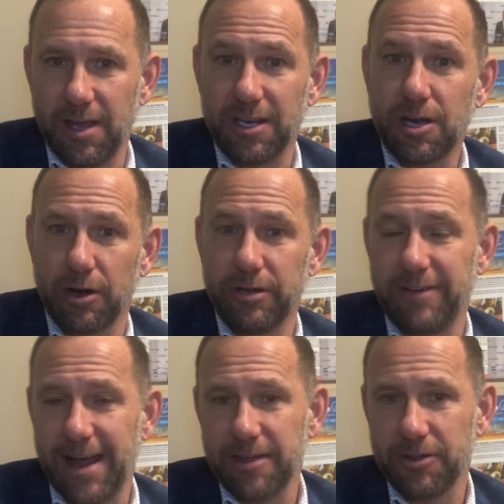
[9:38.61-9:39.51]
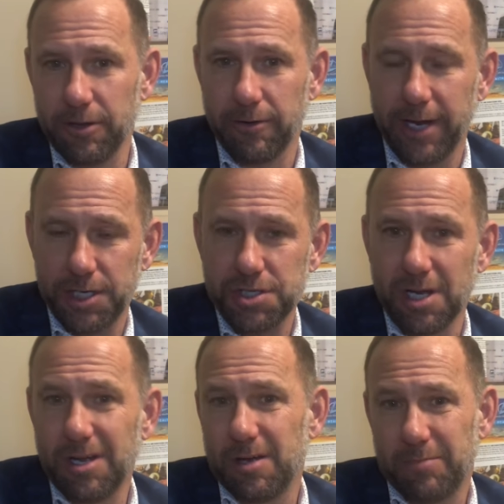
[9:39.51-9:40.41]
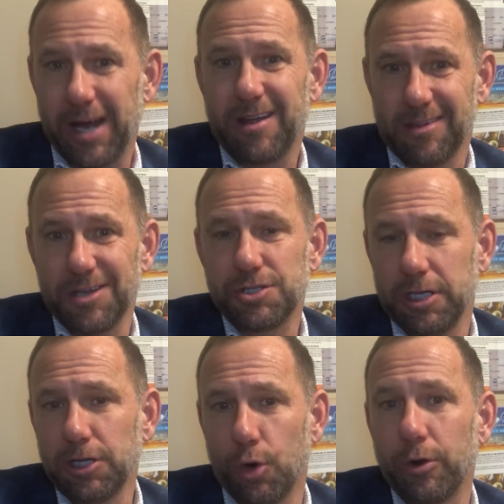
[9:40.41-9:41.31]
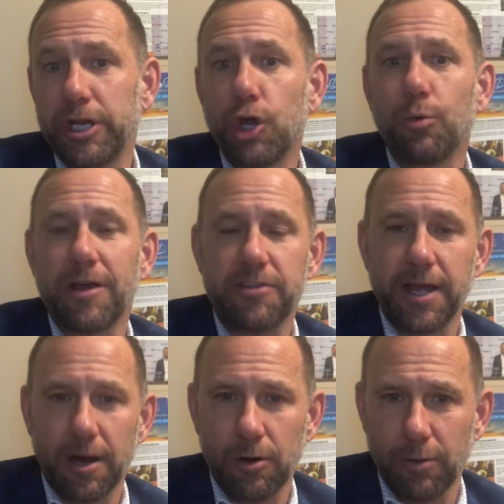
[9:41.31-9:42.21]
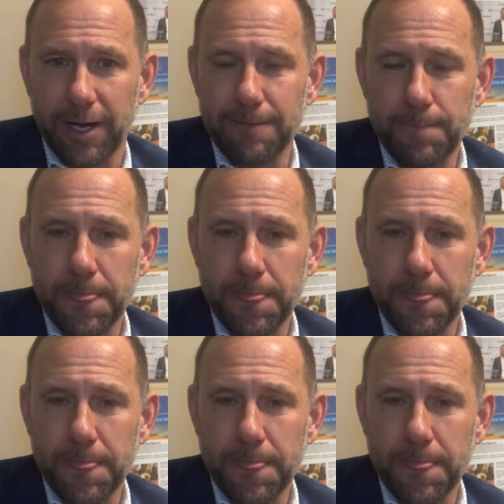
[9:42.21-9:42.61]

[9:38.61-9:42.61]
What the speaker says: and cardiovascular age by essentially lowering your resting heart rate.